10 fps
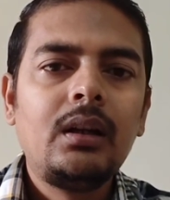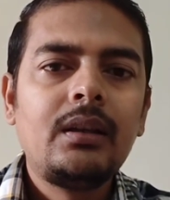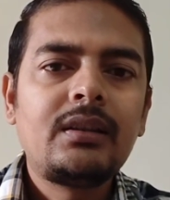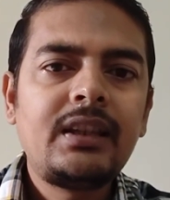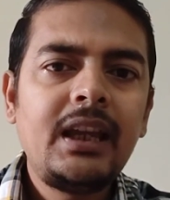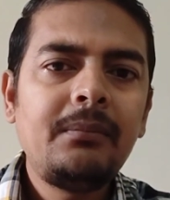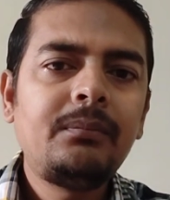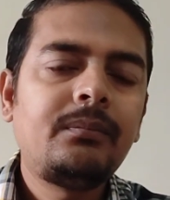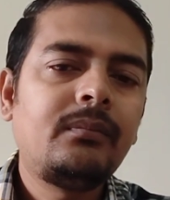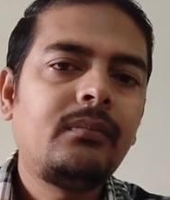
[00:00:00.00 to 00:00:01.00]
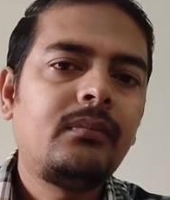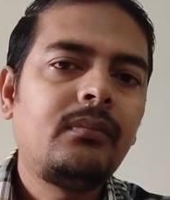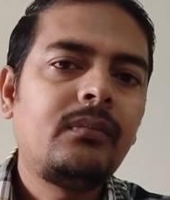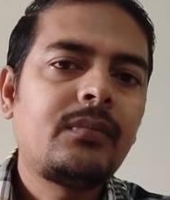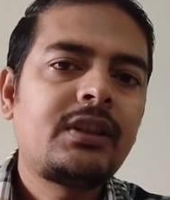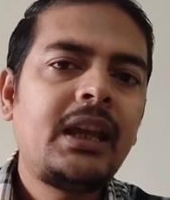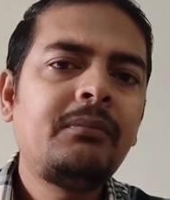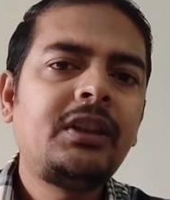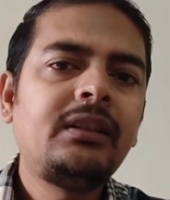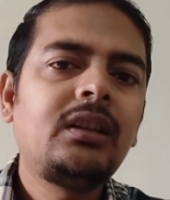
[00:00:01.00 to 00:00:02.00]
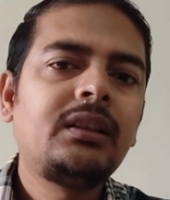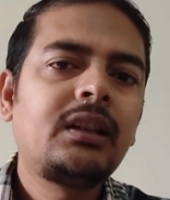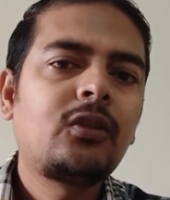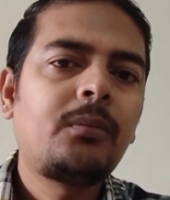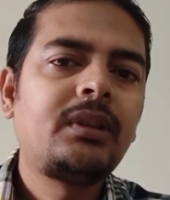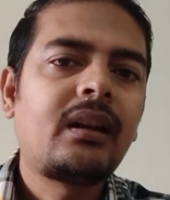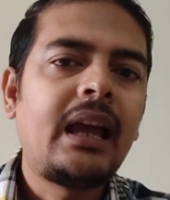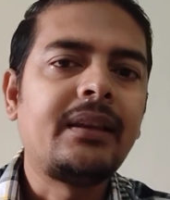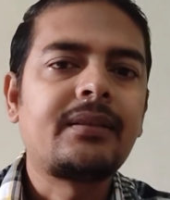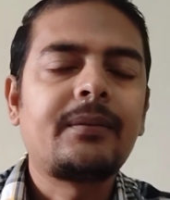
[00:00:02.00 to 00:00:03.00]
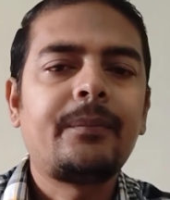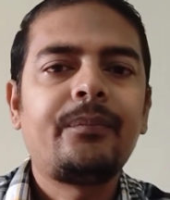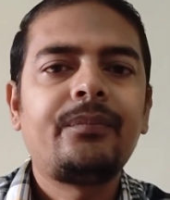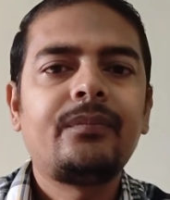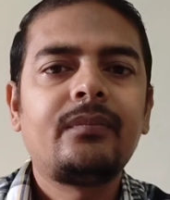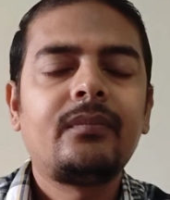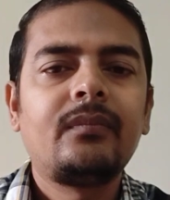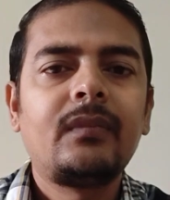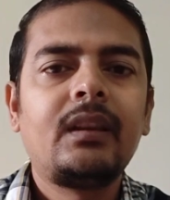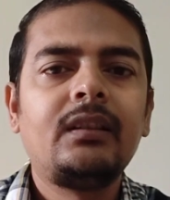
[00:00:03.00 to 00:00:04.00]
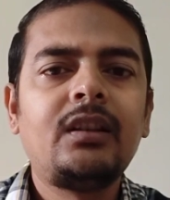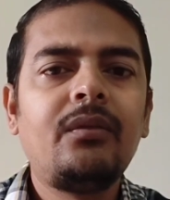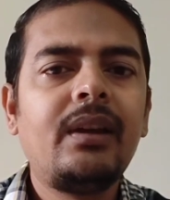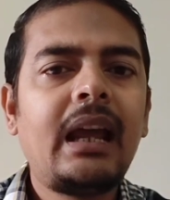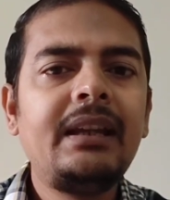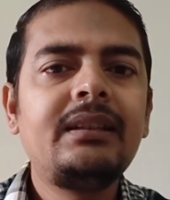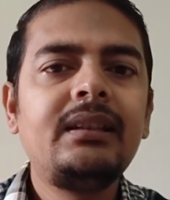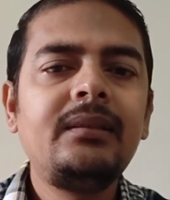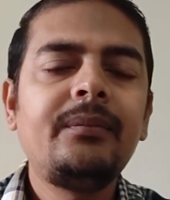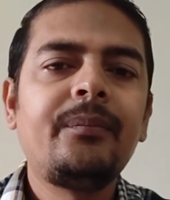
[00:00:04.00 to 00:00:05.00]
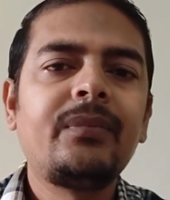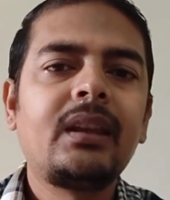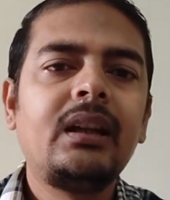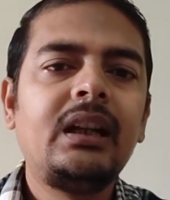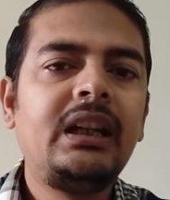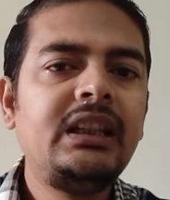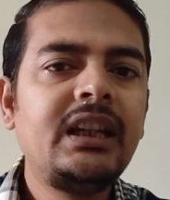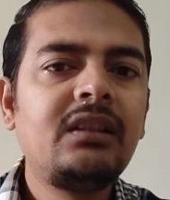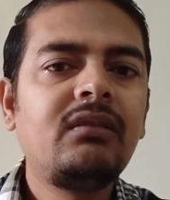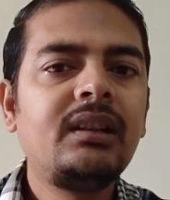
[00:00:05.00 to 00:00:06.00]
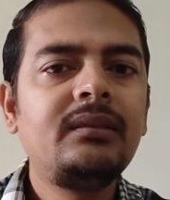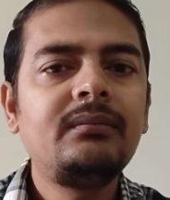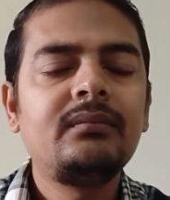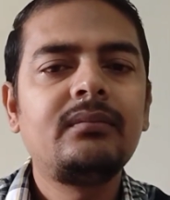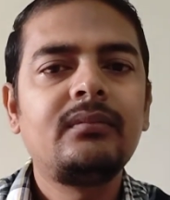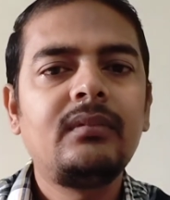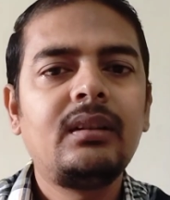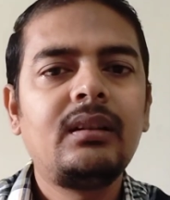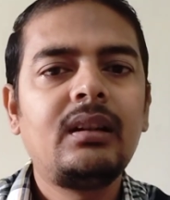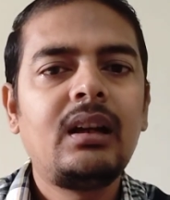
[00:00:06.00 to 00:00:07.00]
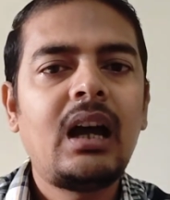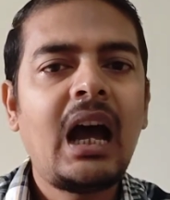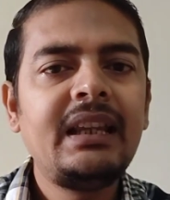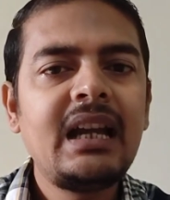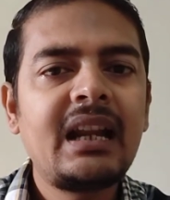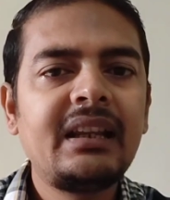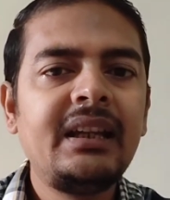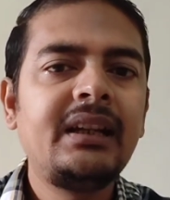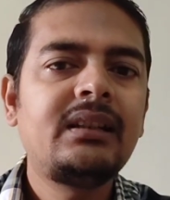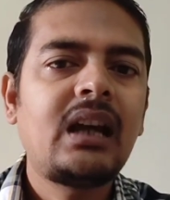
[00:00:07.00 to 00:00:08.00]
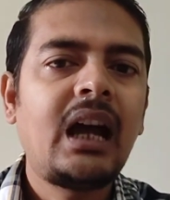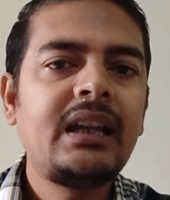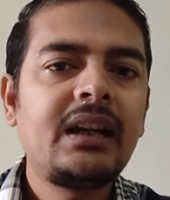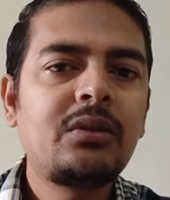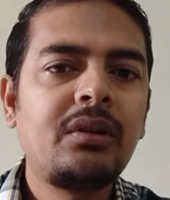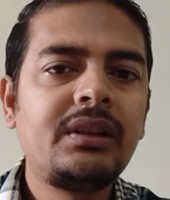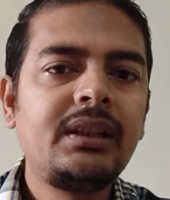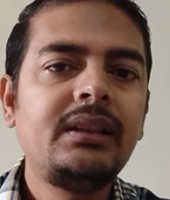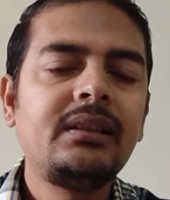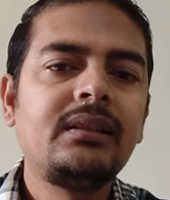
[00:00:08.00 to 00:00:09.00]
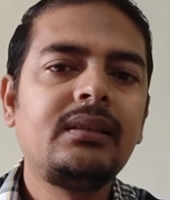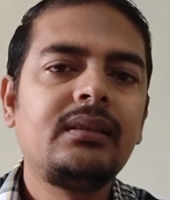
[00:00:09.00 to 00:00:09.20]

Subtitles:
Same thing the other crop, the rice. The variety TN1, IR8, IR20,